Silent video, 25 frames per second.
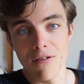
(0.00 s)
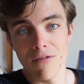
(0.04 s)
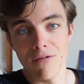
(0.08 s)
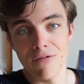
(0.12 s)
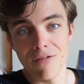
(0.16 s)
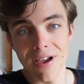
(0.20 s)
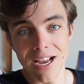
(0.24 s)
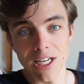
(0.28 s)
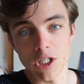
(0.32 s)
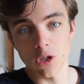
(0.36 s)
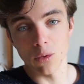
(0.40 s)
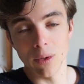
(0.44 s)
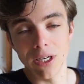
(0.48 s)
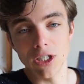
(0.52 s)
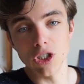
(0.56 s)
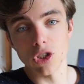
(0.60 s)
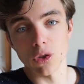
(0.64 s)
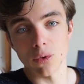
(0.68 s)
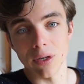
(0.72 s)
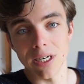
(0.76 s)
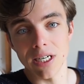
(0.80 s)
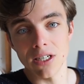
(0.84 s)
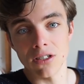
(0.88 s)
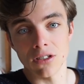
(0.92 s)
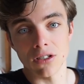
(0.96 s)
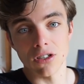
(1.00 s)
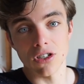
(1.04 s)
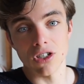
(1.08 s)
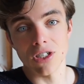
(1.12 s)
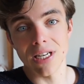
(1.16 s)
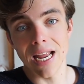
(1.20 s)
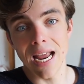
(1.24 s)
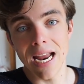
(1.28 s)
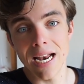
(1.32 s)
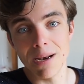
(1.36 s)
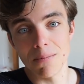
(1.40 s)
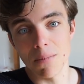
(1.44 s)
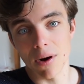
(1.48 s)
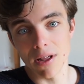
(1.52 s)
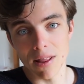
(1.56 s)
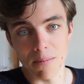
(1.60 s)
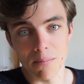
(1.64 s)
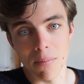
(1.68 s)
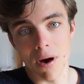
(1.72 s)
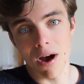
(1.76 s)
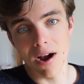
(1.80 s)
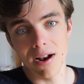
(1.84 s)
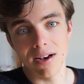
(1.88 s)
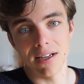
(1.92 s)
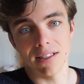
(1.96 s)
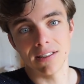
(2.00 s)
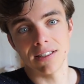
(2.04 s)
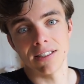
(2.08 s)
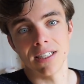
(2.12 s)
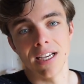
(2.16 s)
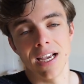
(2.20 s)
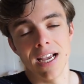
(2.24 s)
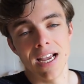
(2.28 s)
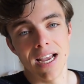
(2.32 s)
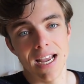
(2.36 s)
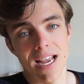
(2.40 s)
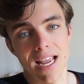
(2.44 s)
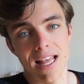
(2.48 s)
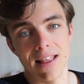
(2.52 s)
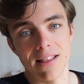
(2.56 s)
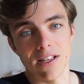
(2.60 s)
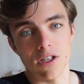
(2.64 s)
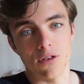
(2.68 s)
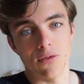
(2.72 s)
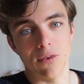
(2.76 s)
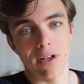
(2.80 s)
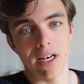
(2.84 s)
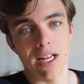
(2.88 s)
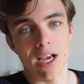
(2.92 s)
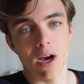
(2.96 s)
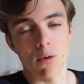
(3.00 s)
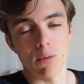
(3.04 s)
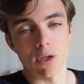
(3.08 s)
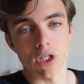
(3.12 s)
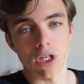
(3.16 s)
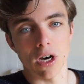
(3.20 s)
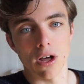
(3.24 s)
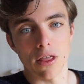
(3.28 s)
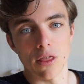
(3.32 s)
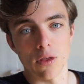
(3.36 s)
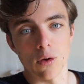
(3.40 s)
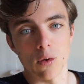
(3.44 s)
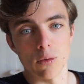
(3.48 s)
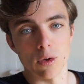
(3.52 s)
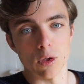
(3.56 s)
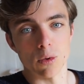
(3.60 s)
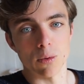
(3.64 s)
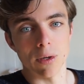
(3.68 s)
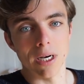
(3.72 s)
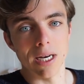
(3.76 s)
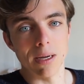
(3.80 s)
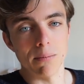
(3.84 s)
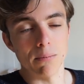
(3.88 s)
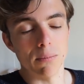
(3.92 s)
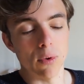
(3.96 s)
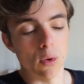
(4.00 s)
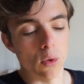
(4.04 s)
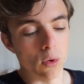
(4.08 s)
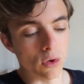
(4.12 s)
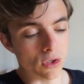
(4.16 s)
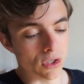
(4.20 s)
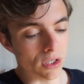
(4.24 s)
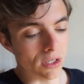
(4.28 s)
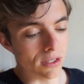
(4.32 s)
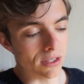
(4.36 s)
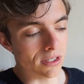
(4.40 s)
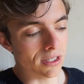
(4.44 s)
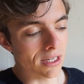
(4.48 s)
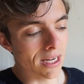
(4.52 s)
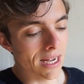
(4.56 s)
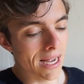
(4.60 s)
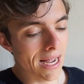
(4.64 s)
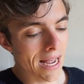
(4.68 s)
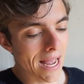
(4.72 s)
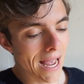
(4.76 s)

fatal injuries sustained by the pilots in this video, which I thought was really important.